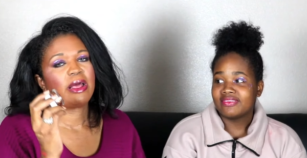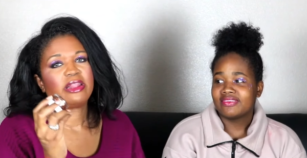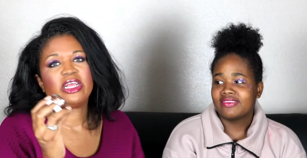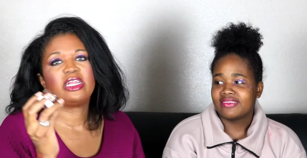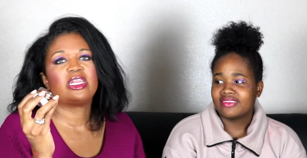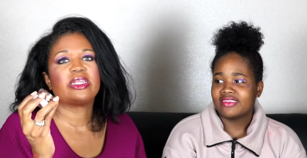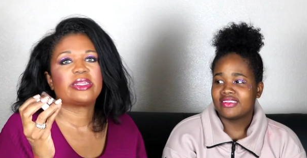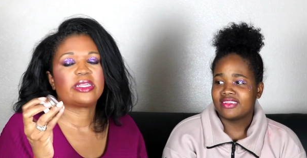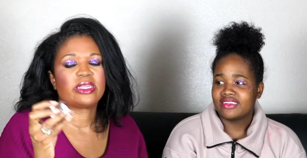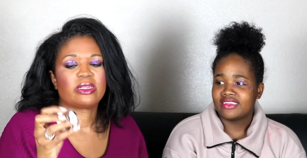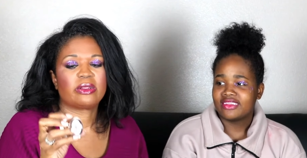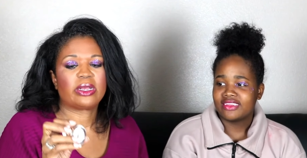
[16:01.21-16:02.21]
Speaker 1: I think this
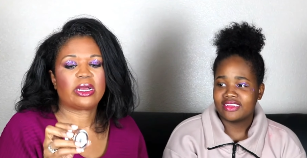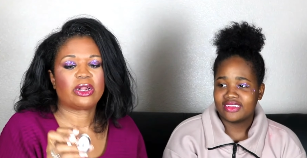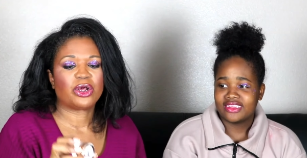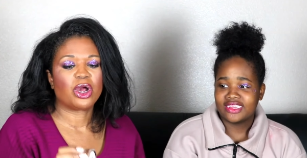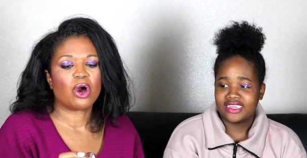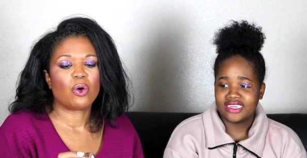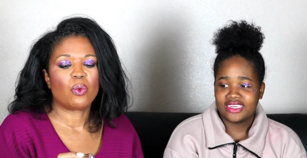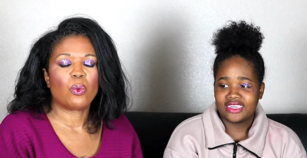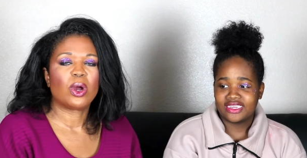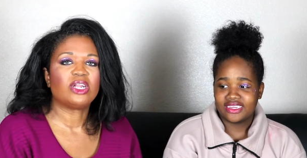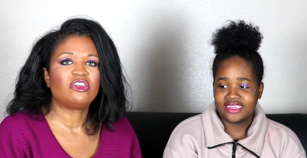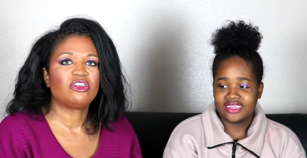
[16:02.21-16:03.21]
is gonna go
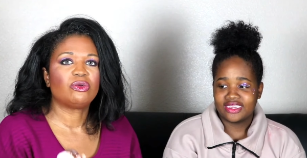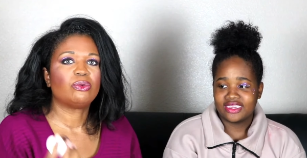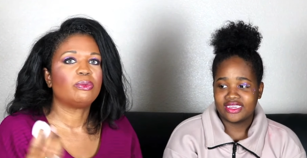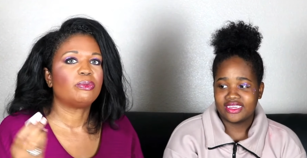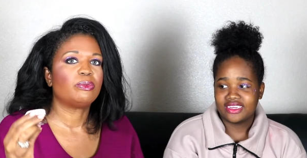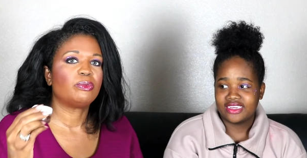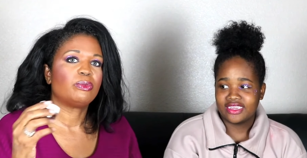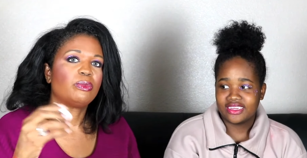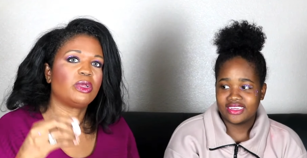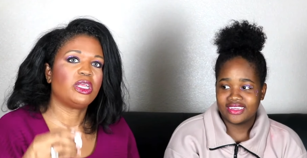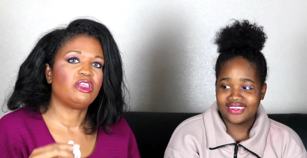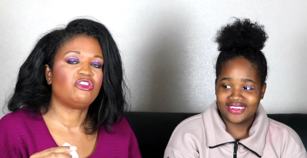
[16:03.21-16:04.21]
one, two,
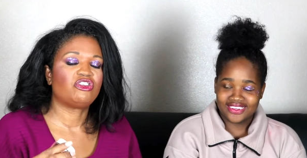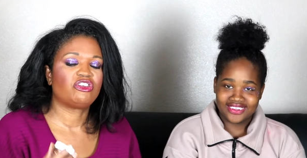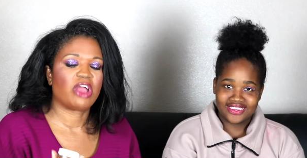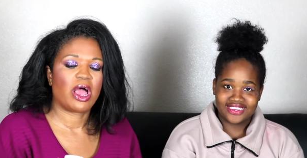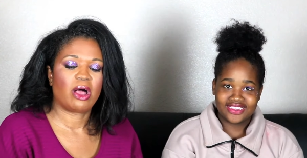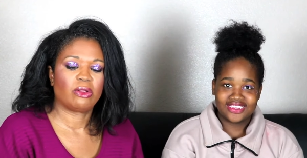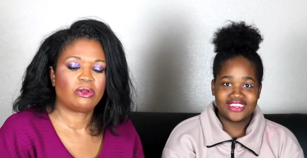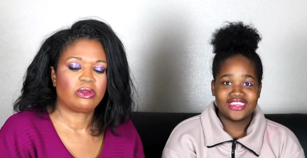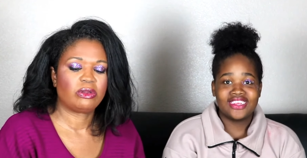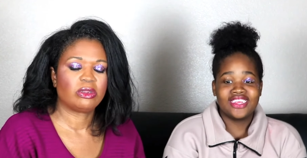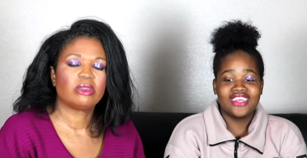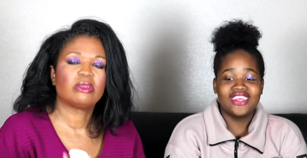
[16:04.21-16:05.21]
each child,
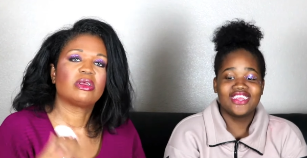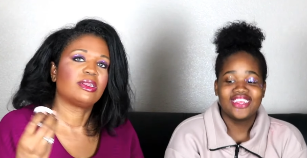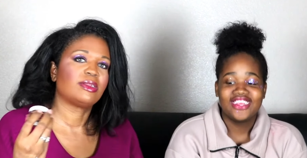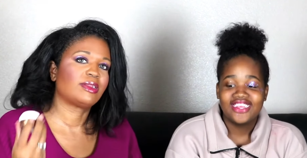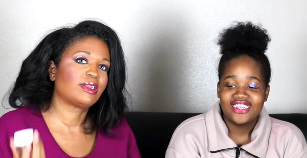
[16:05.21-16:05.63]
because